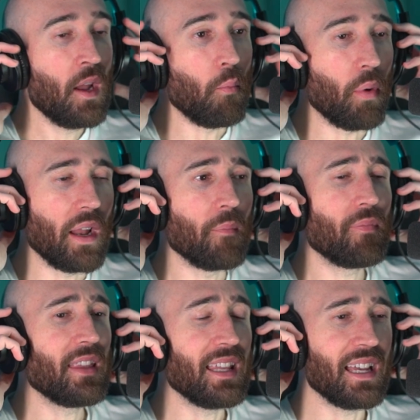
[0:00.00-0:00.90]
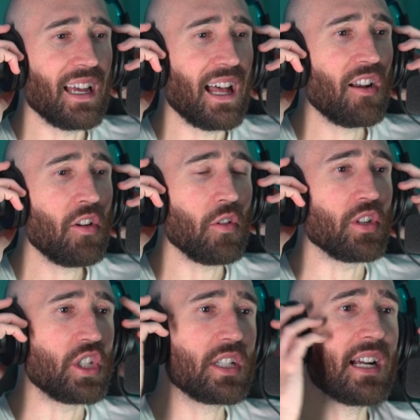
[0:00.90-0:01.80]
but I don't know.
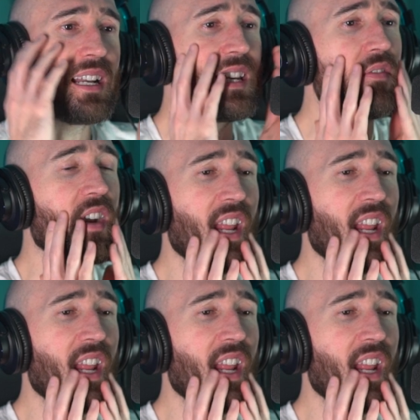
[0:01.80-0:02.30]
It's just kind of different.